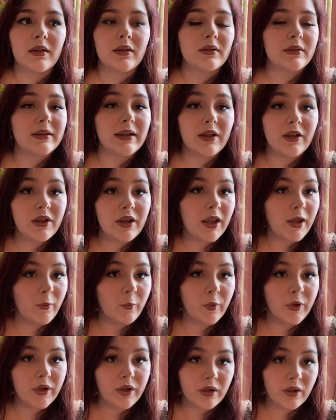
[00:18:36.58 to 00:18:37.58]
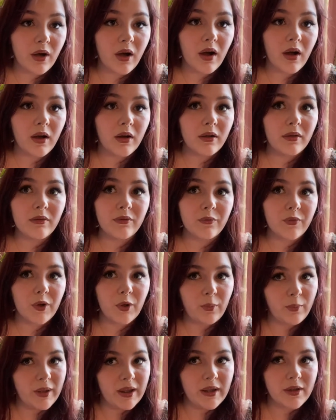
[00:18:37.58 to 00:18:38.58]
now you can't work at all for a
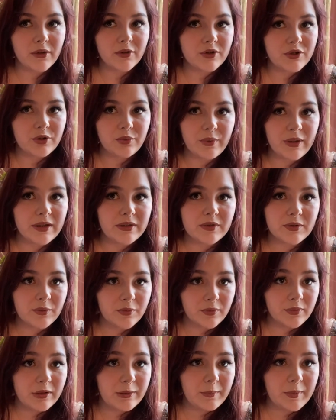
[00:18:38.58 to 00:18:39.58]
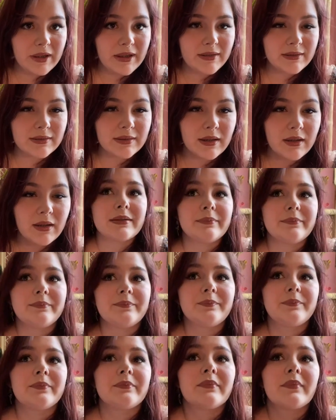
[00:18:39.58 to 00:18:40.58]
week or 2 weeks or 3 weeks.
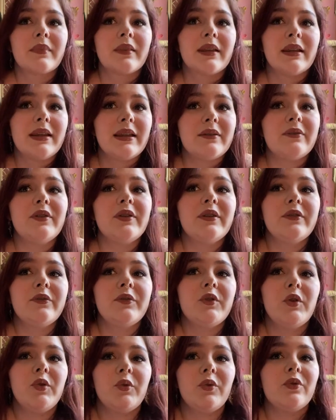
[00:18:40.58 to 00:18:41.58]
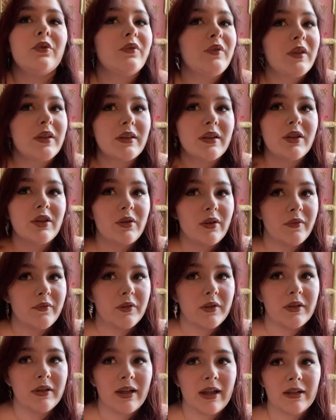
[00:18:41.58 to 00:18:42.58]
Even if you feel like you have a
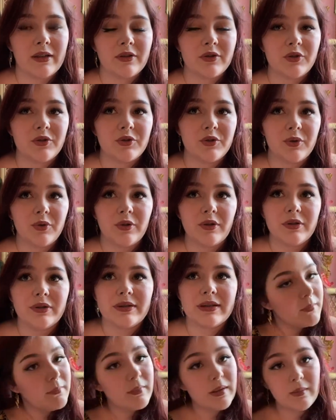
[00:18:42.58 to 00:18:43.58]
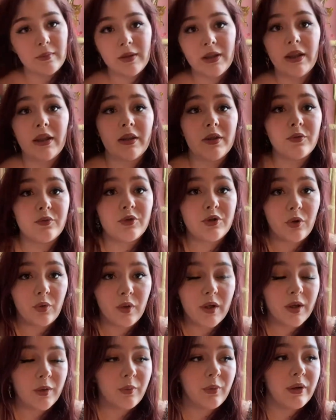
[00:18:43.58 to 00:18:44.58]
good head on your shoulders, maybe you don't
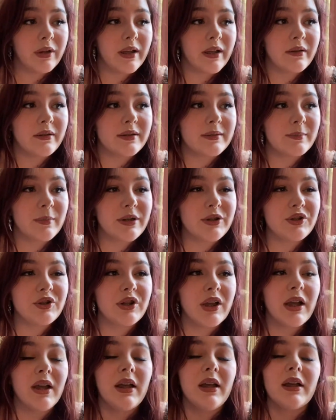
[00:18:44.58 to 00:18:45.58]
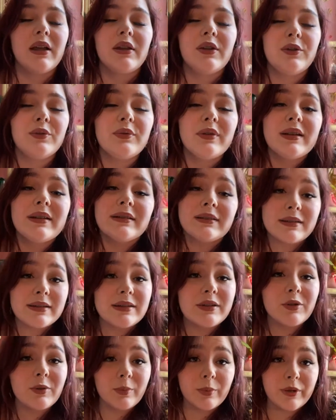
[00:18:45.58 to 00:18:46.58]
get worn out as much, you can
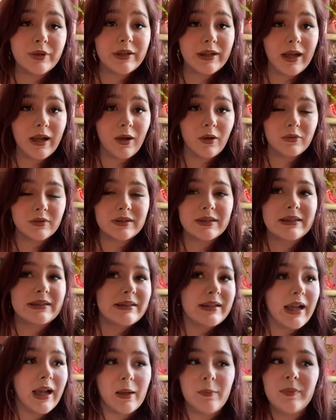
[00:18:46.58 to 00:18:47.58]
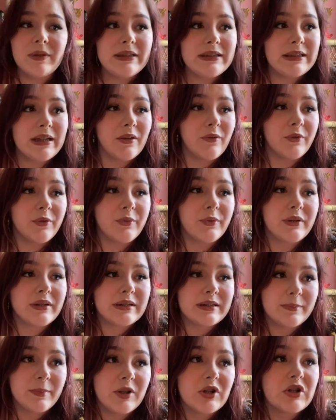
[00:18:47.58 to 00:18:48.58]
still burn out. It happens to everyone,
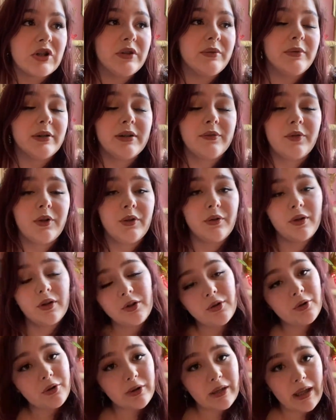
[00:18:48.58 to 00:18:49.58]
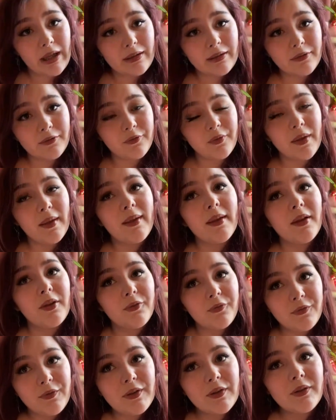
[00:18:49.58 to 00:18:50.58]
especially whenever you're in a creative
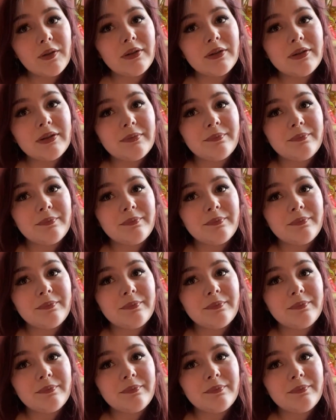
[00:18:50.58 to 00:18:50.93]
field,